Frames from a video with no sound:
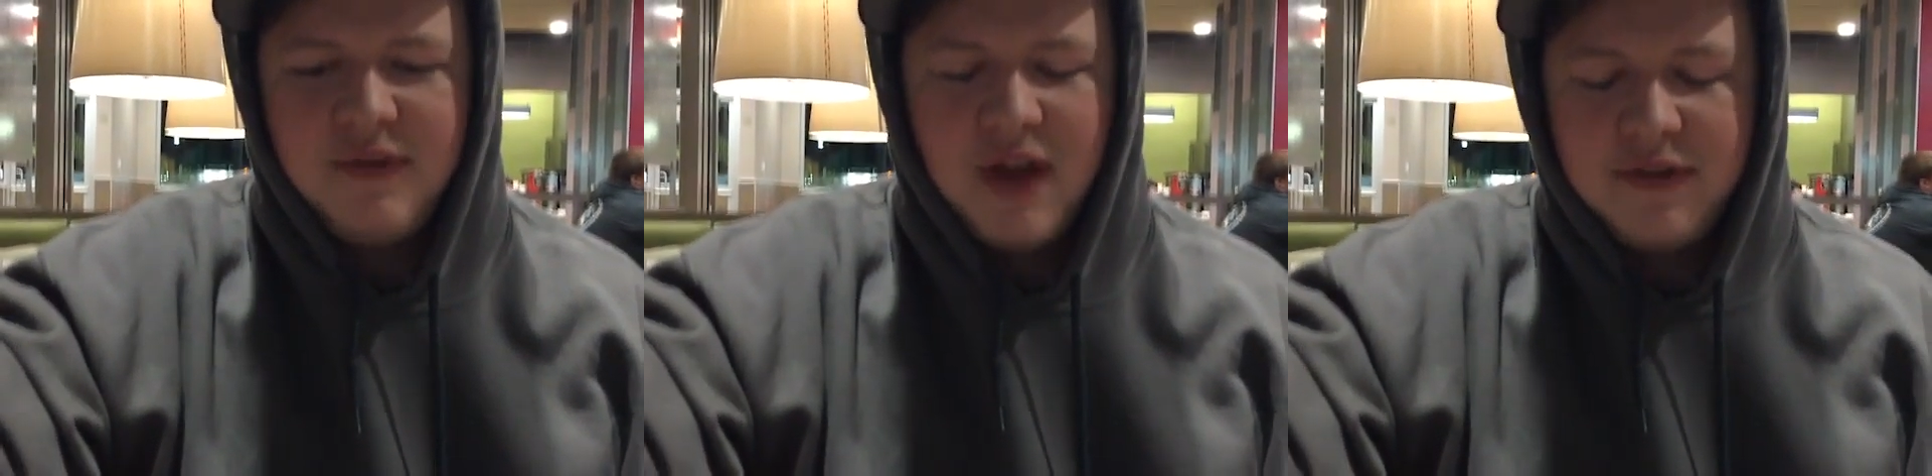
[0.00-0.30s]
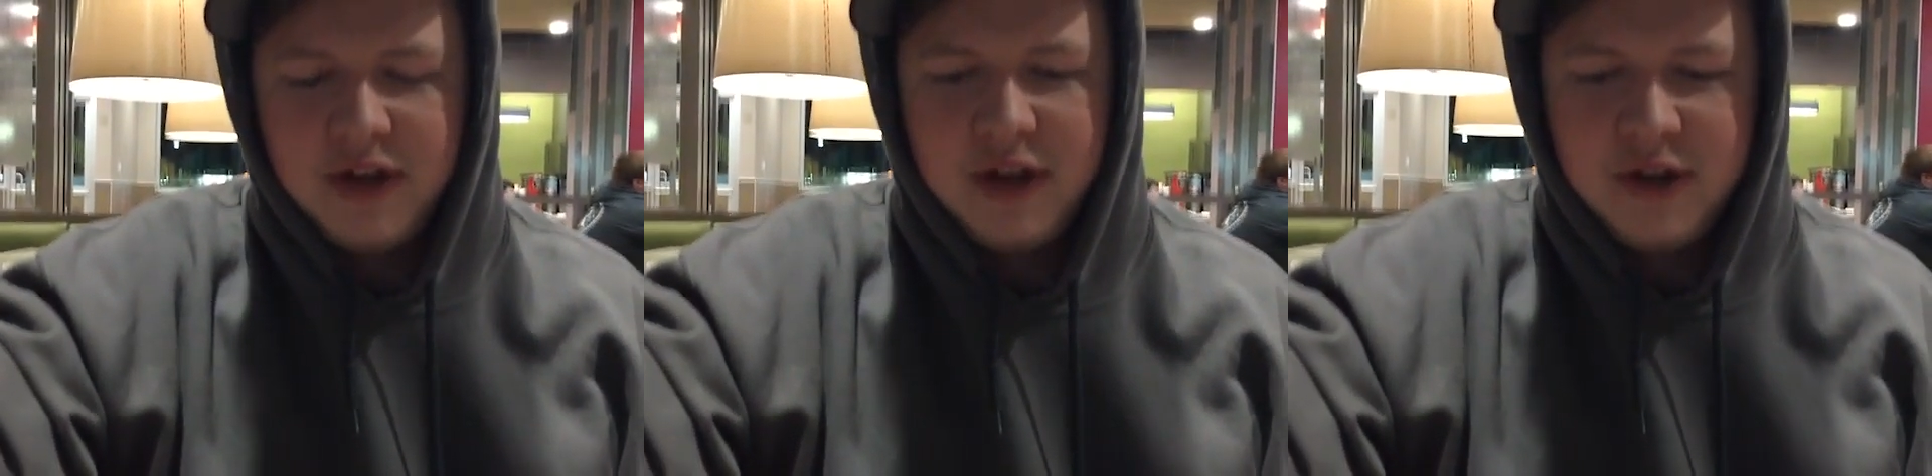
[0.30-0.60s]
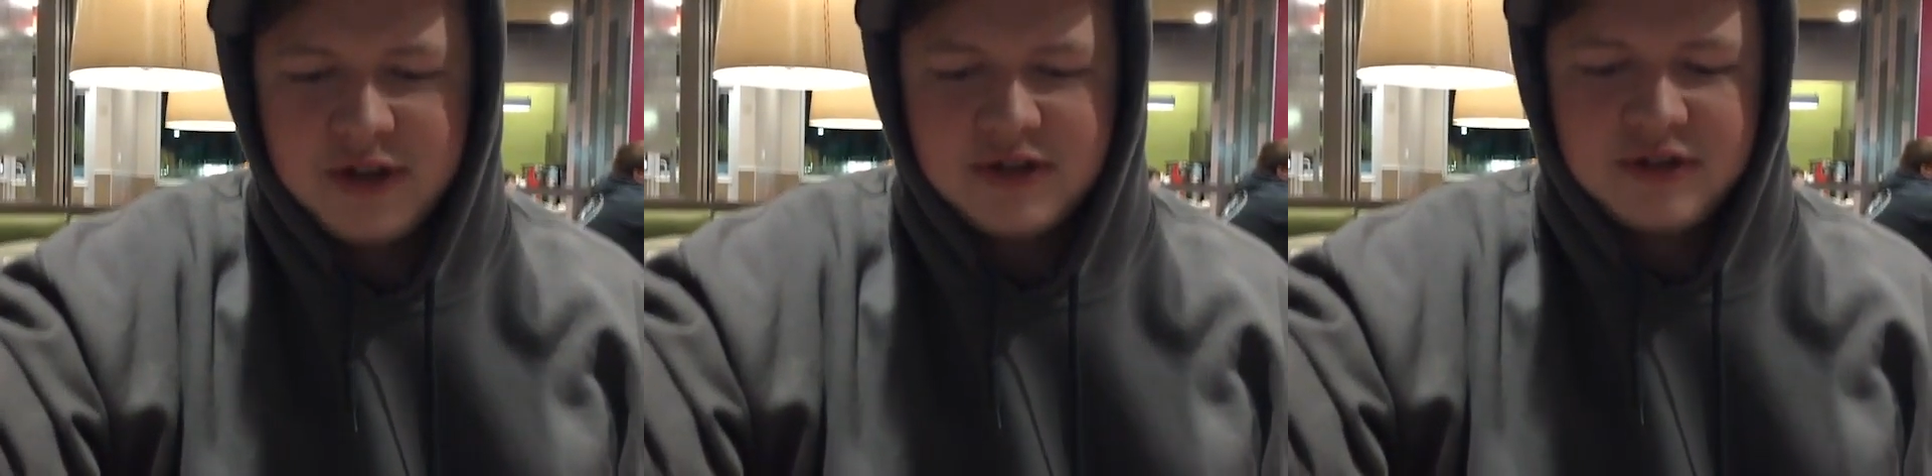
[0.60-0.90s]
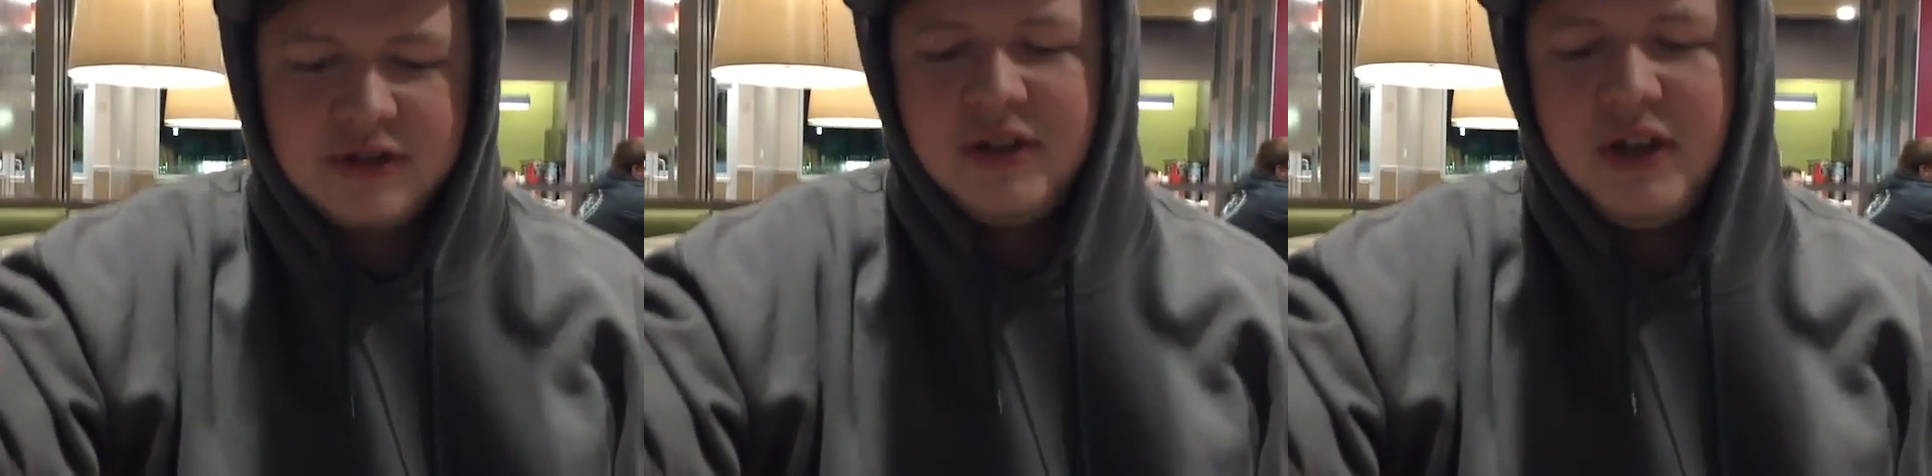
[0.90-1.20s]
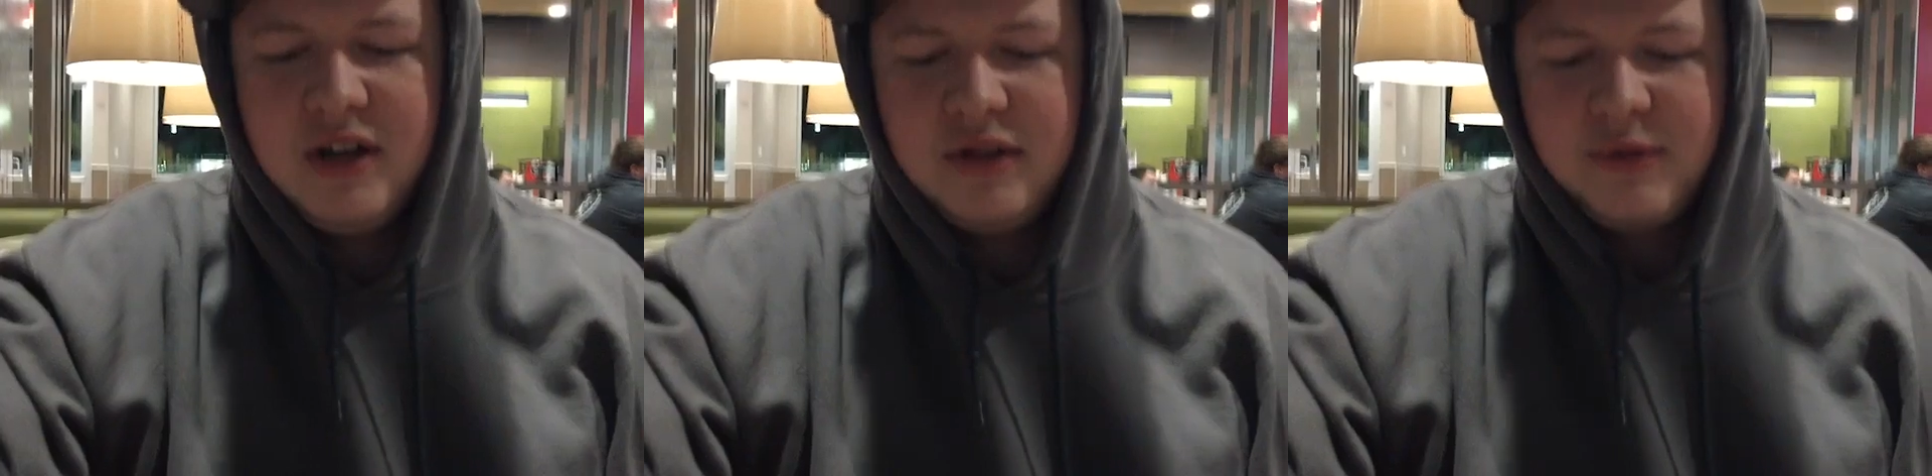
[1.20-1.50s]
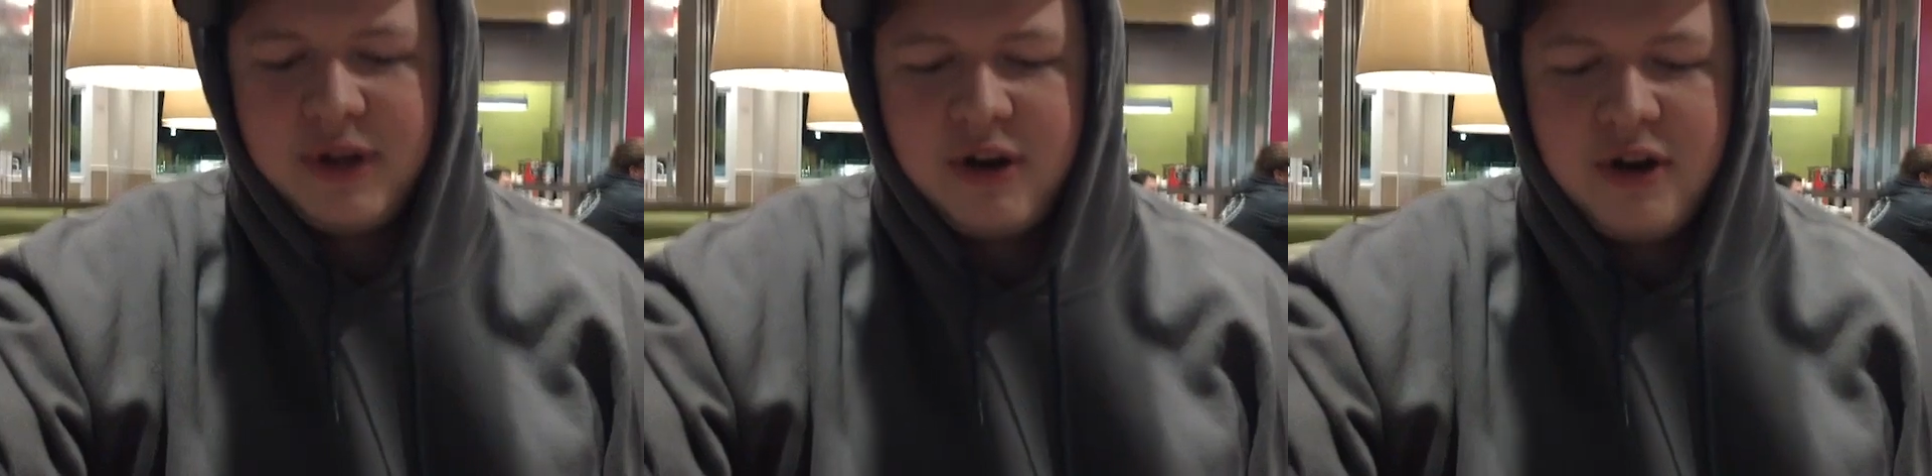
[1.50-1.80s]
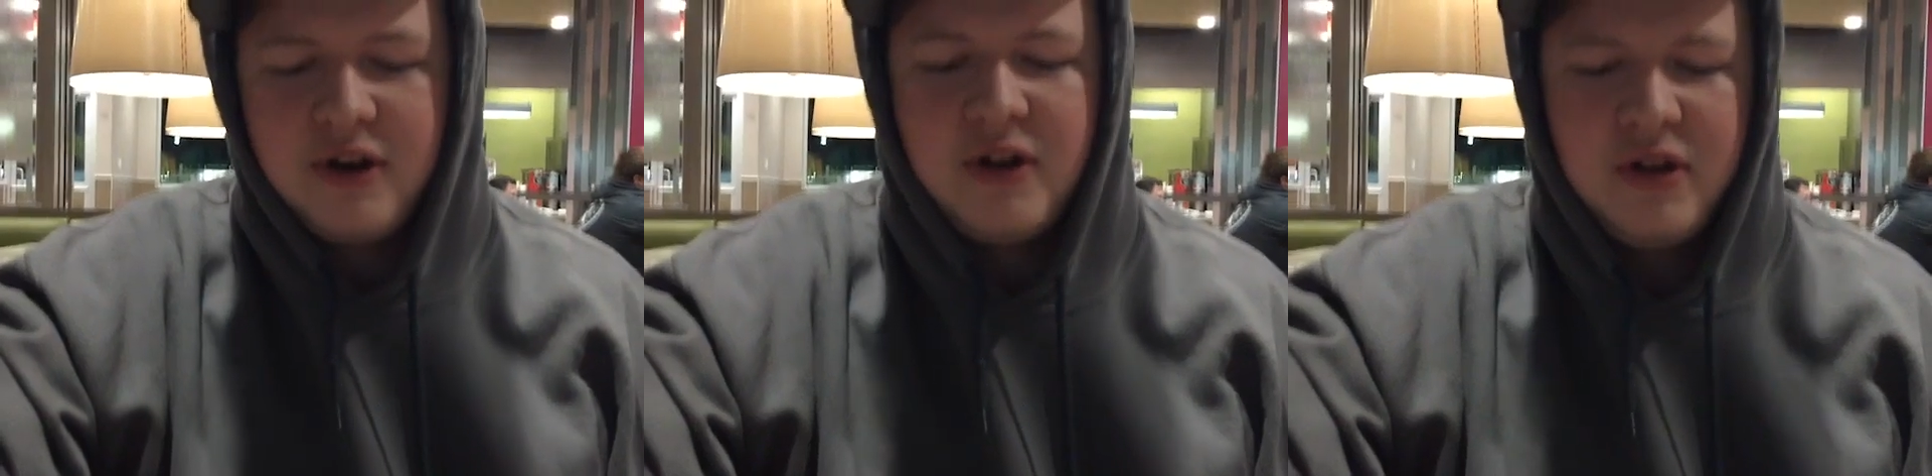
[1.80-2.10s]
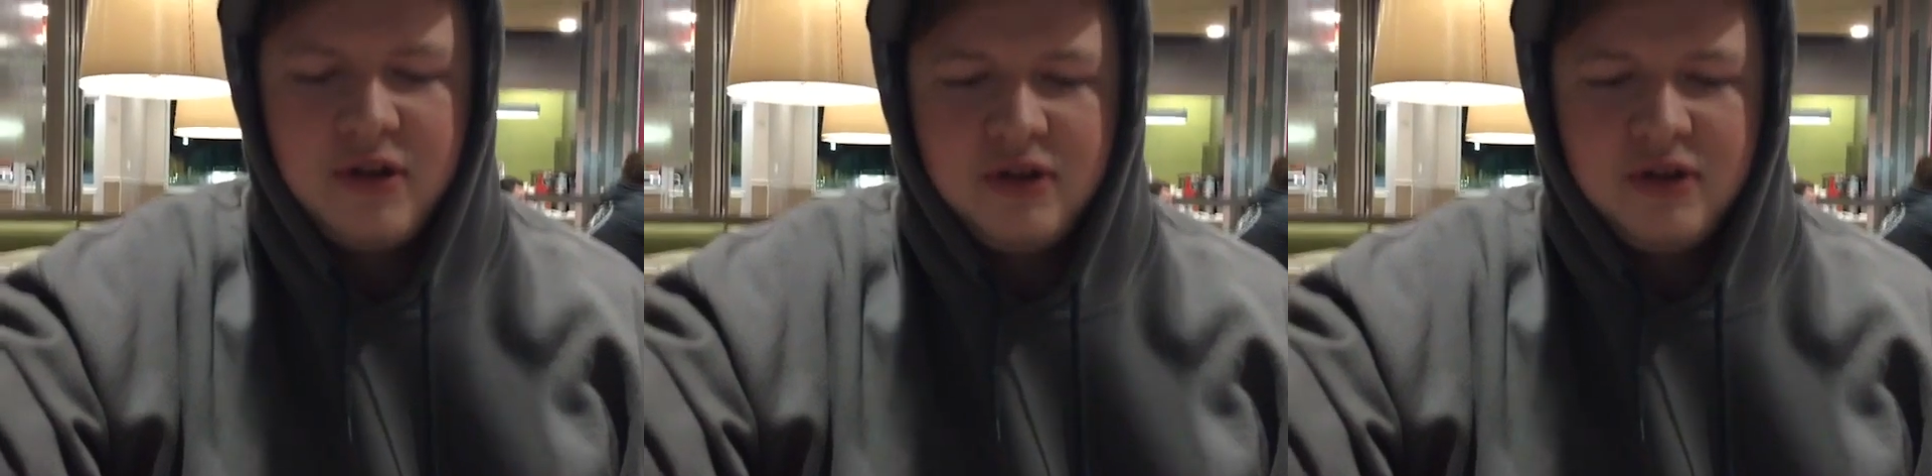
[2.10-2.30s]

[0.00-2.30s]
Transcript: heavy hitters uh, really hurt.